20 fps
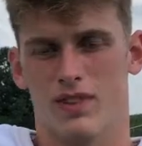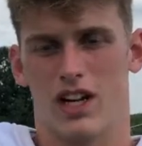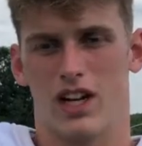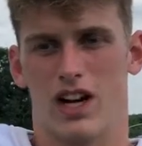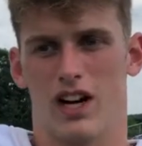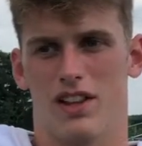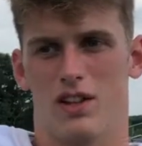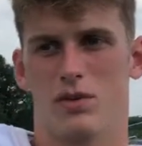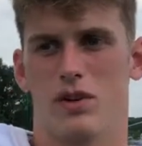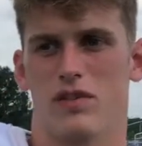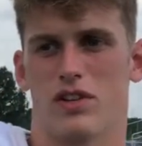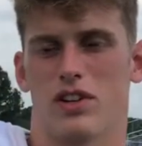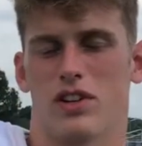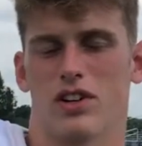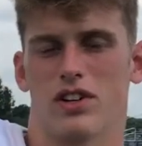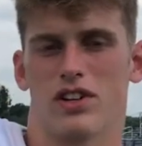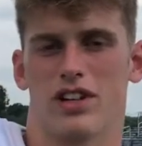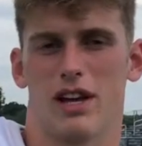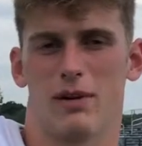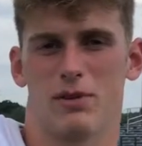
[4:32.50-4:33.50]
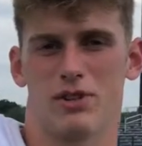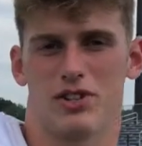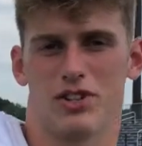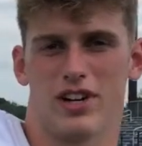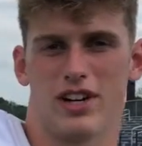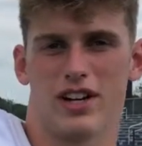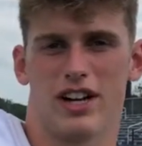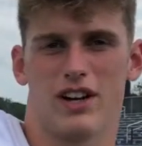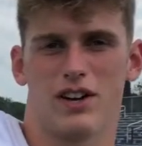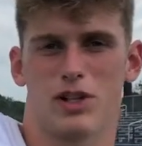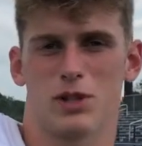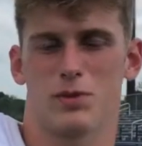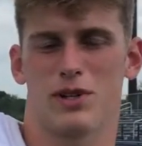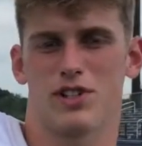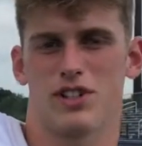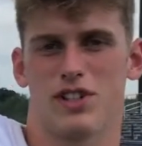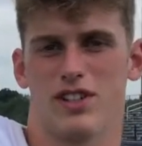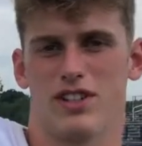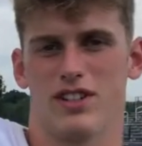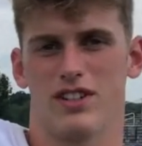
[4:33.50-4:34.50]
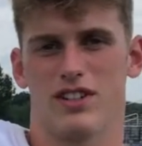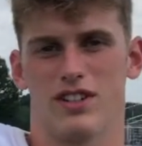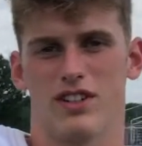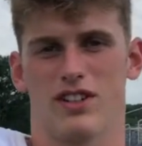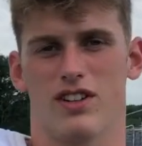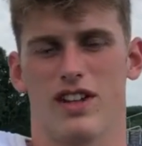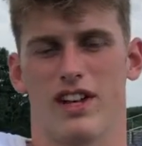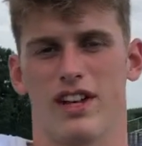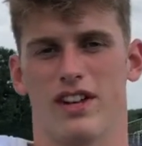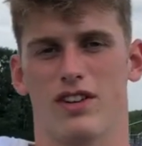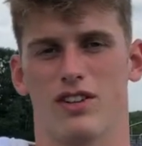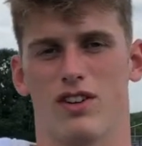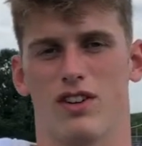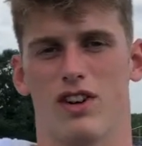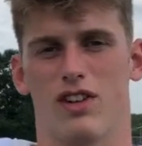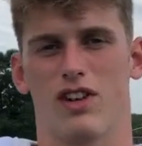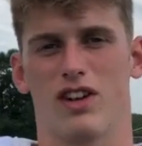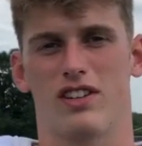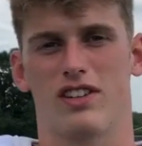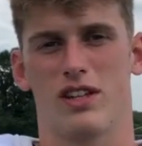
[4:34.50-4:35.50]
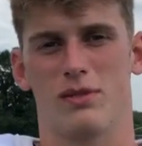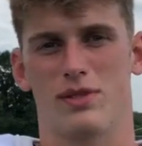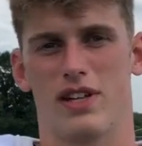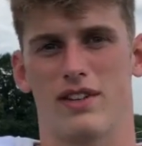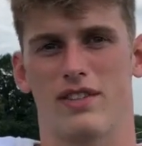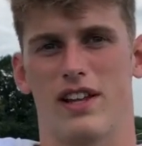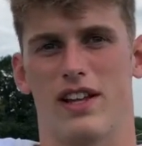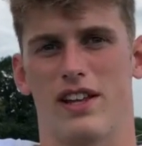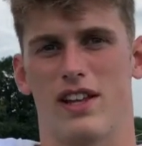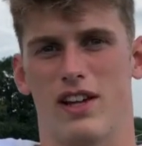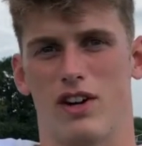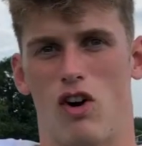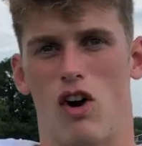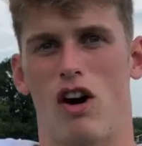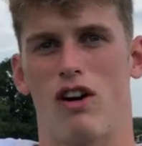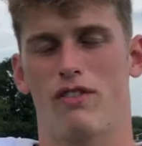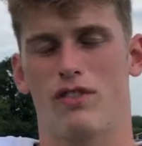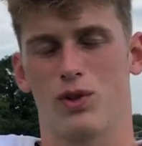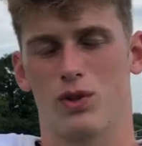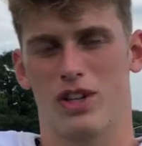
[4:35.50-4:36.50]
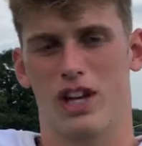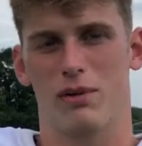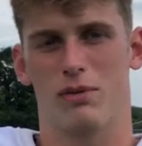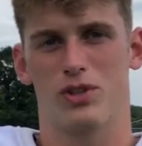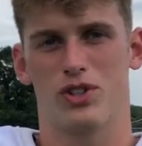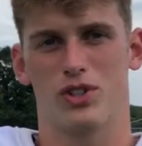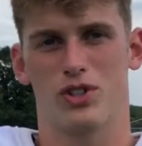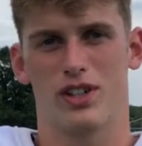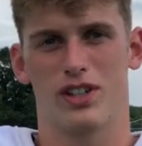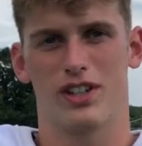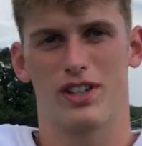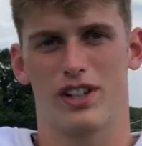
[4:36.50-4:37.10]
I think we have a lot of good chemistry right now, especially not a lot of teams have that off-field chemistry.